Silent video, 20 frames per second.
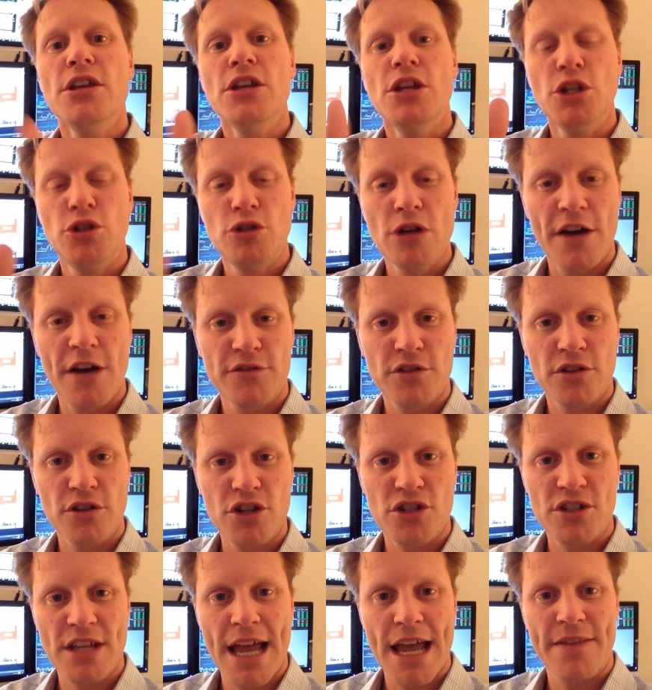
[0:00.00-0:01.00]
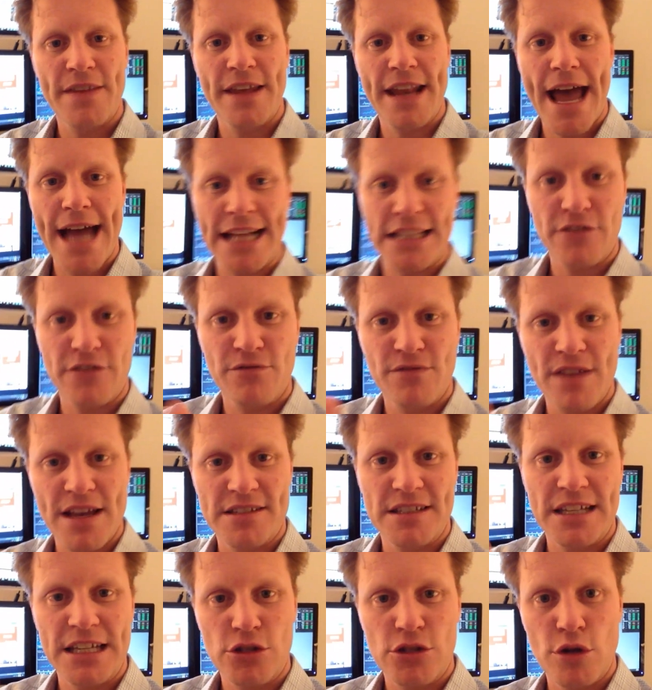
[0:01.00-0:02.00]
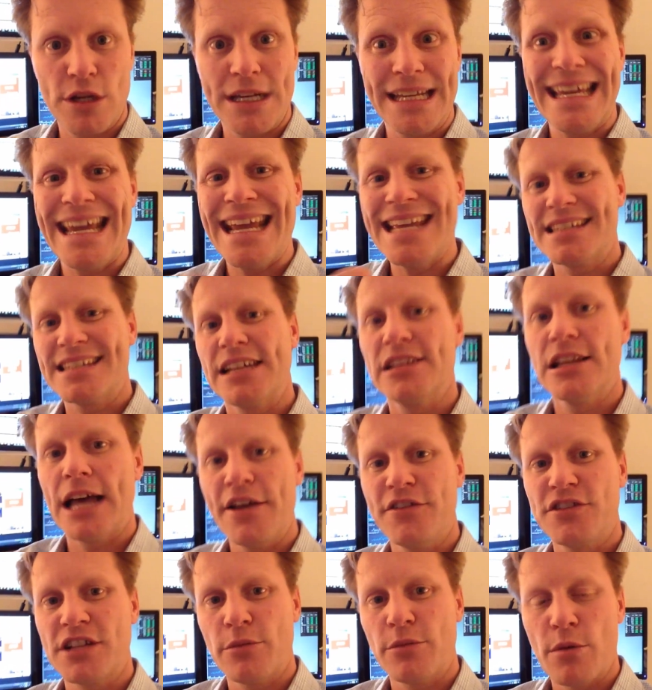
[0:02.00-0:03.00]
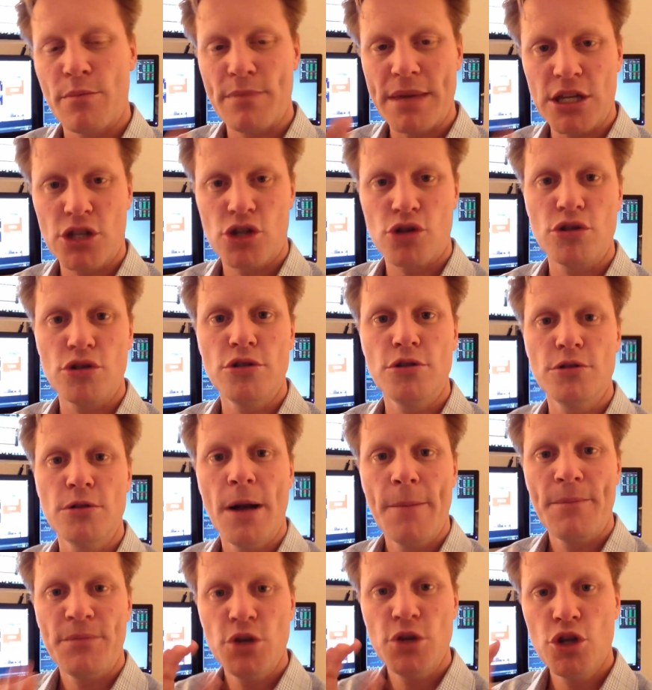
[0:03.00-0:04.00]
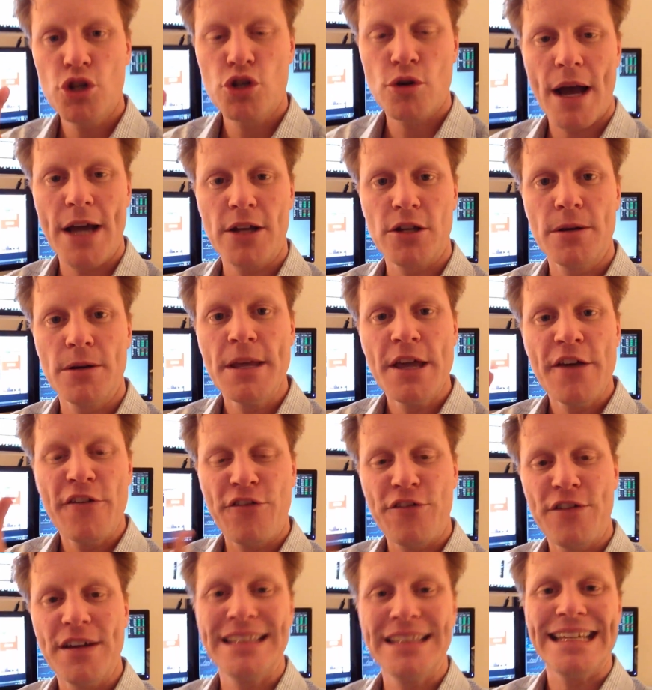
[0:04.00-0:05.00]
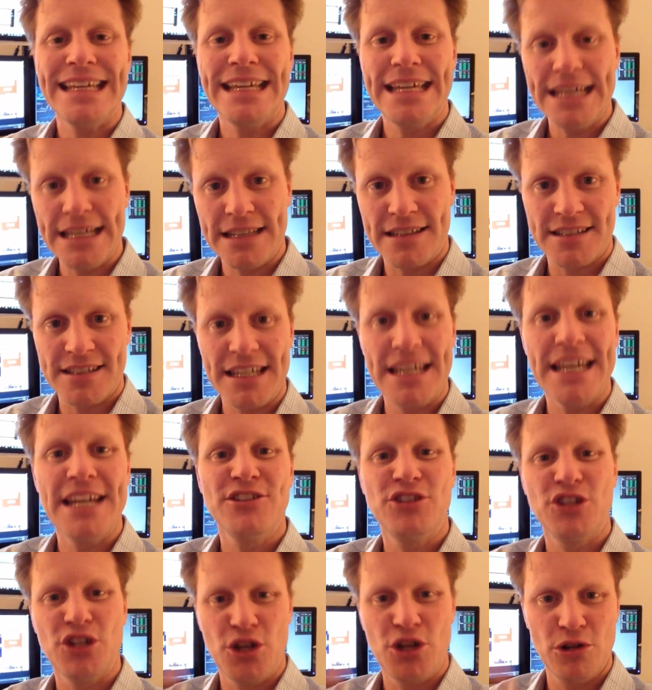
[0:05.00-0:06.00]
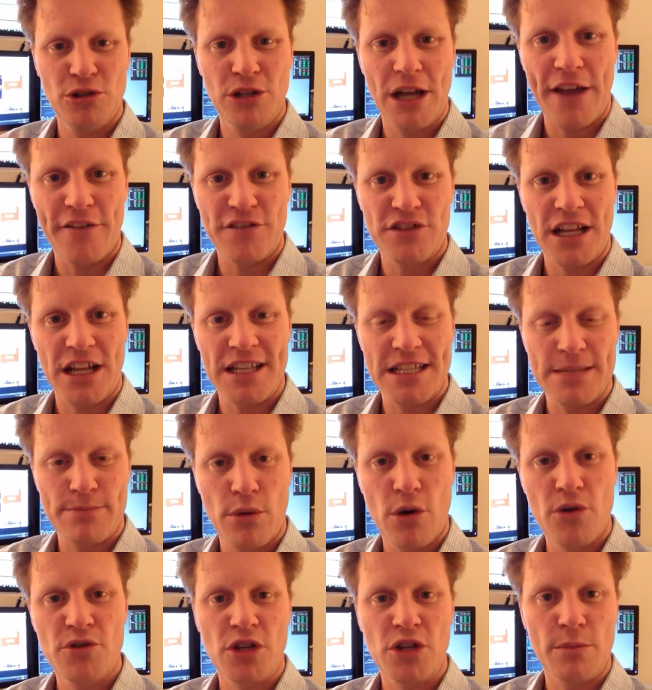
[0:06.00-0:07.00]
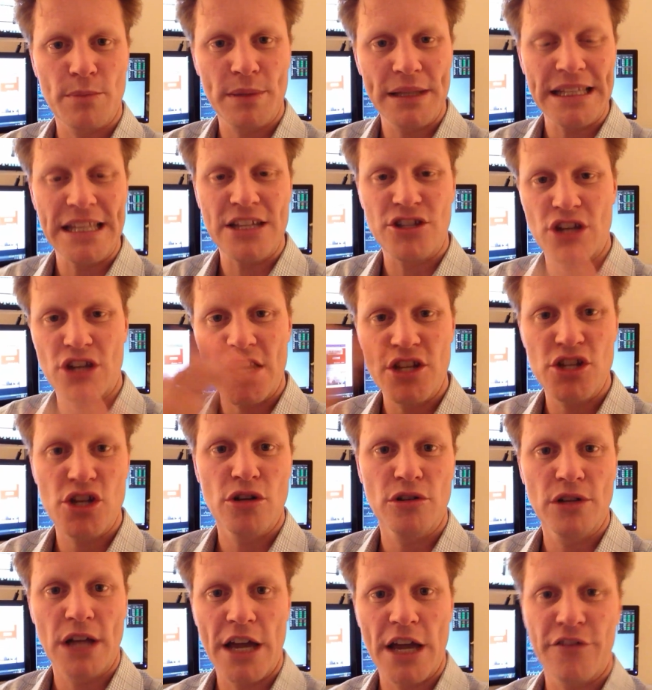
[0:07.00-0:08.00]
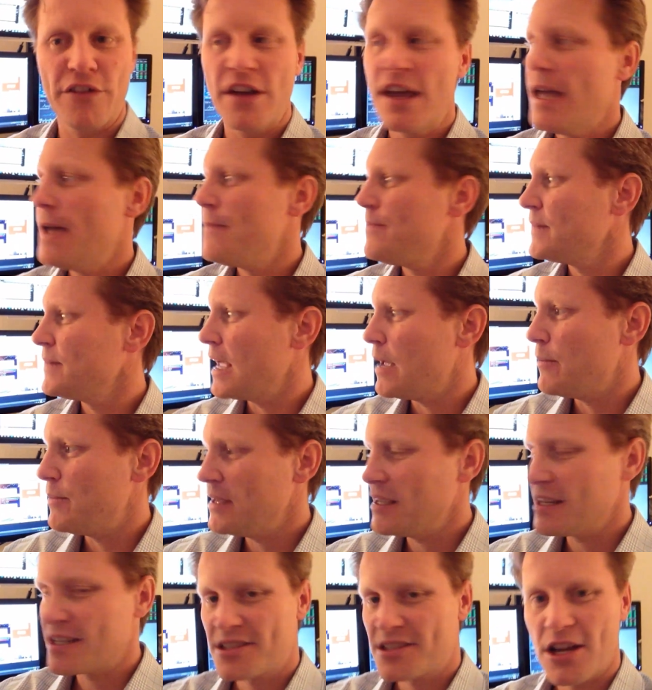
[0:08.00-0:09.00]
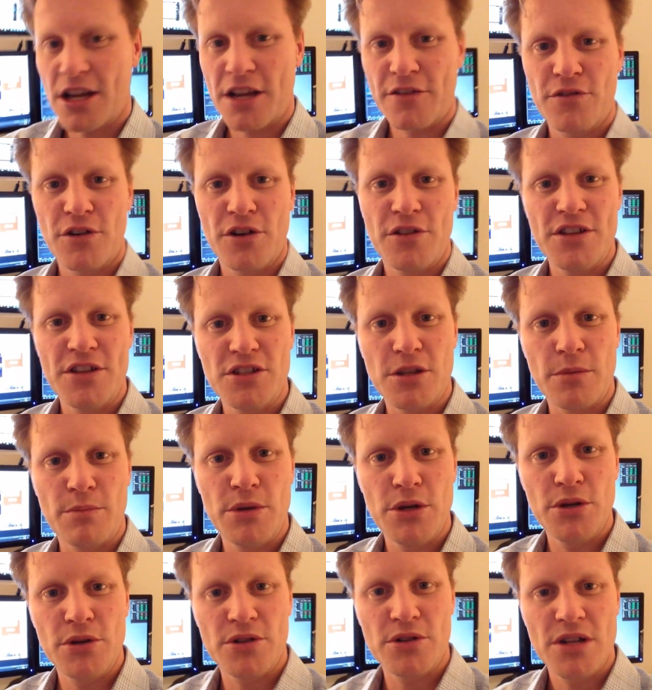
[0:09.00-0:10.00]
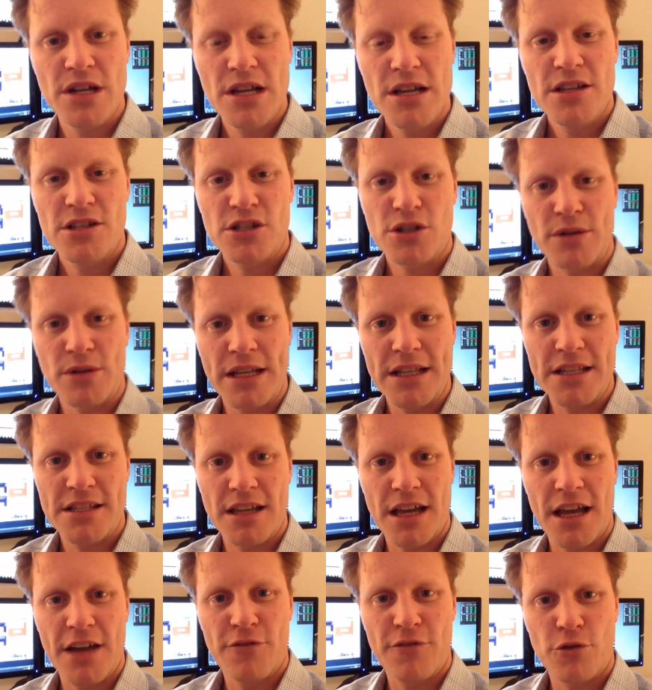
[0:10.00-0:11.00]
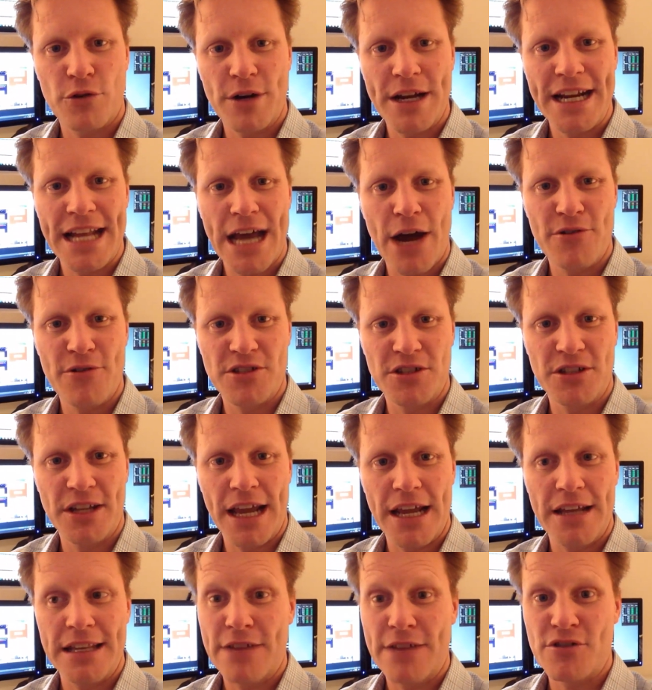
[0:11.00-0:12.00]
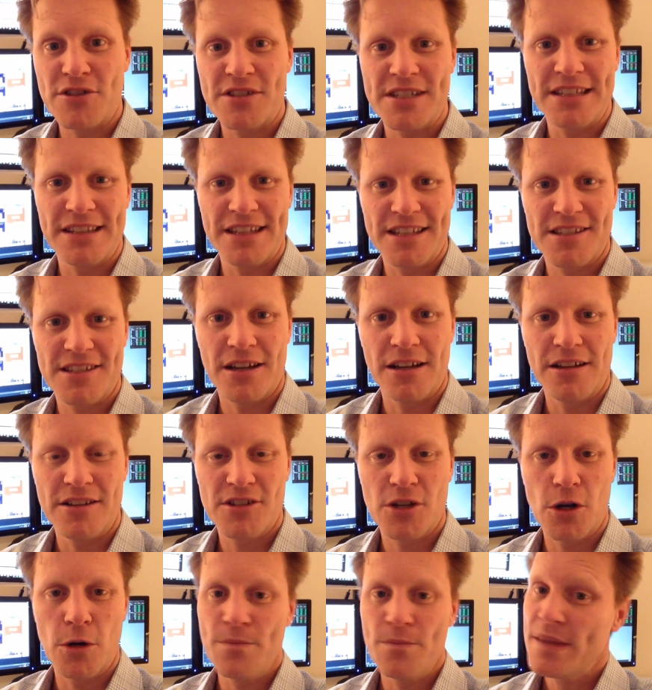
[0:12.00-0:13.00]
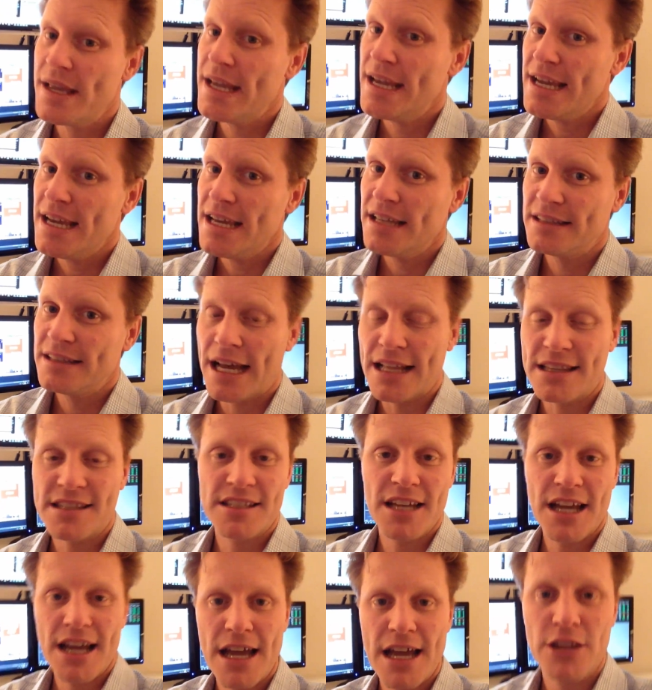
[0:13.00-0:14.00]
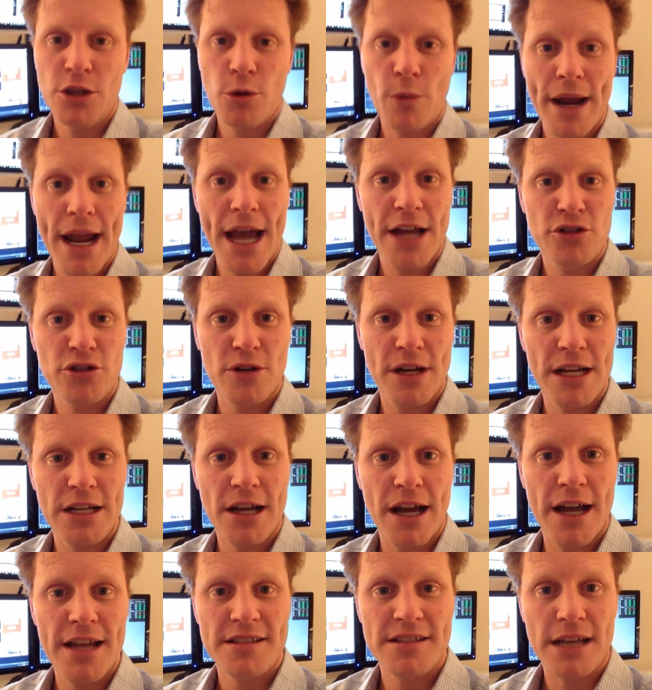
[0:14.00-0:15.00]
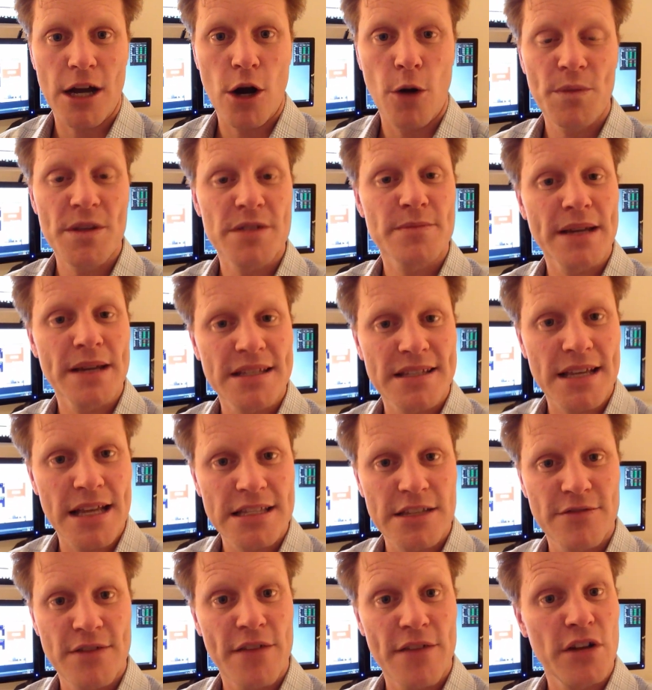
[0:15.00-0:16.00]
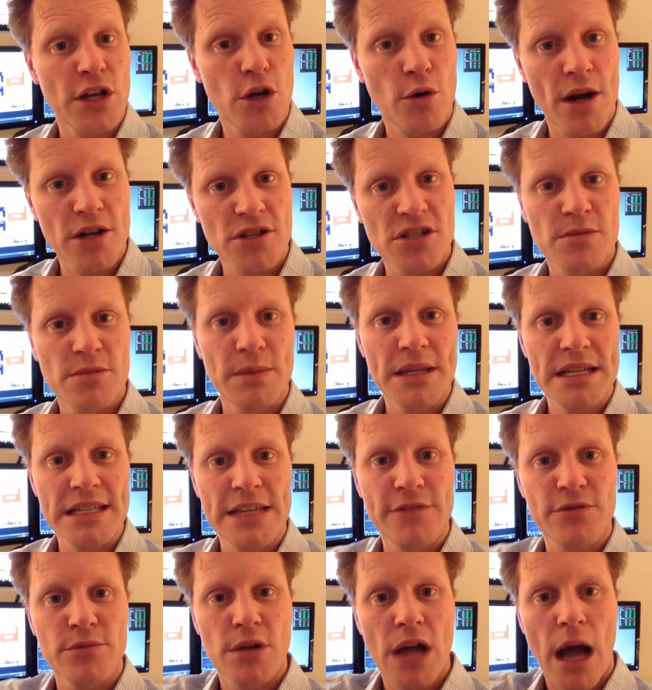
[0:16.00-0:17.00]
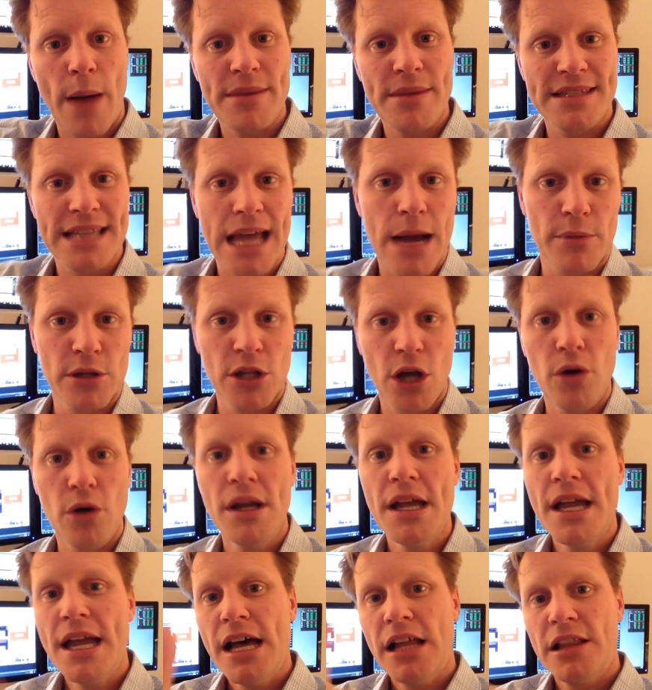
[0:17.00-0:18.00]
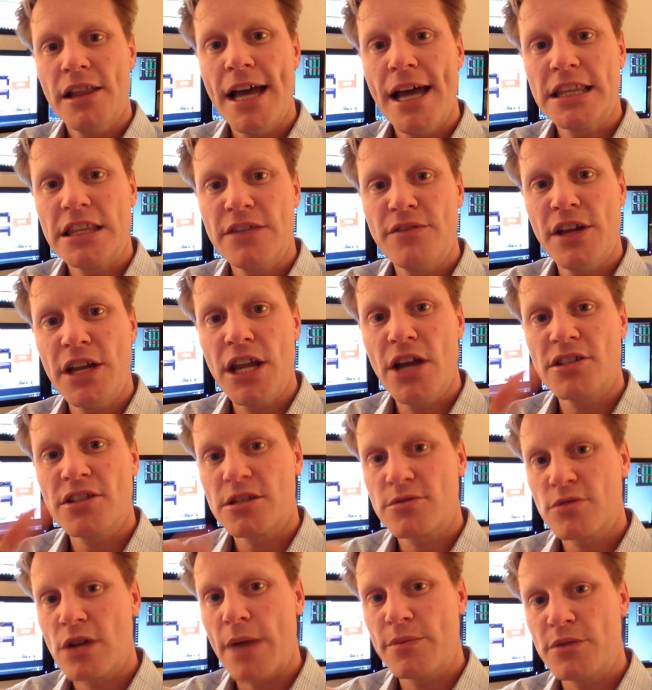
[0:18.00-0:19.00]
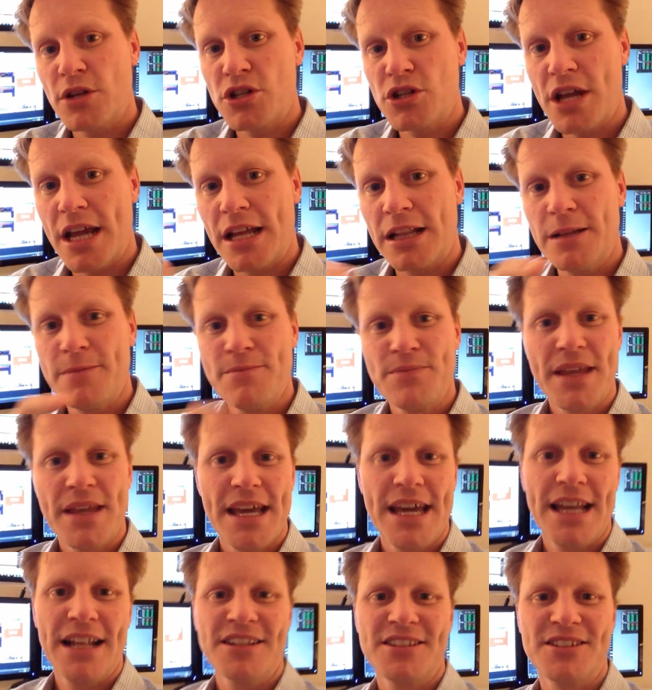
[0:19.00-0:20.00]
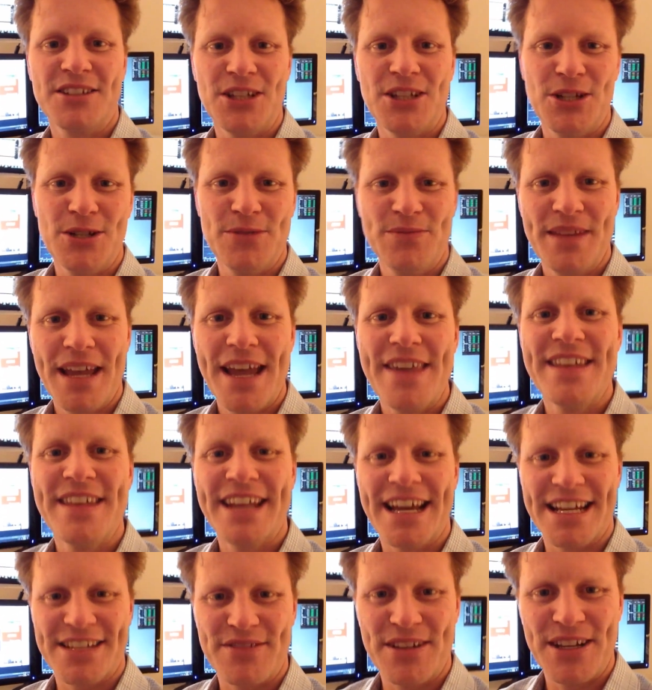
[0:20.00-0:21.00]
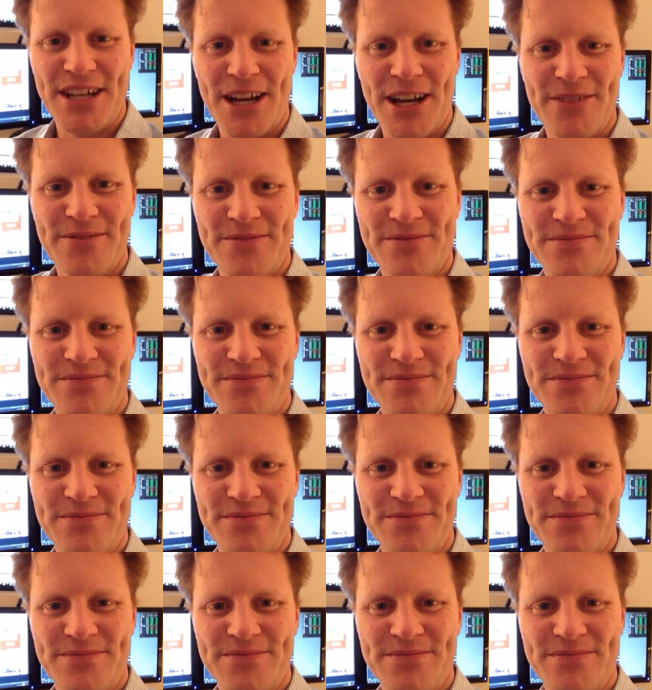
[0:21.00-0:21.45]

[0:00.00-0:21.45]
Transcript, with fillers: You do have to understand that active investing and trading is a lifestyle, but make sure you, you try to fit it into your lifestyle as opposed to completely changing your life and being stuck in front of these computer screens uh, for eight hours a day and never seeing the sun. So that's uh, the way I trade, guys. I hope this makes sense. If you have any questions, please leave some comments down below. Like the video, subscribe to the channel, and I'll see you in the next video.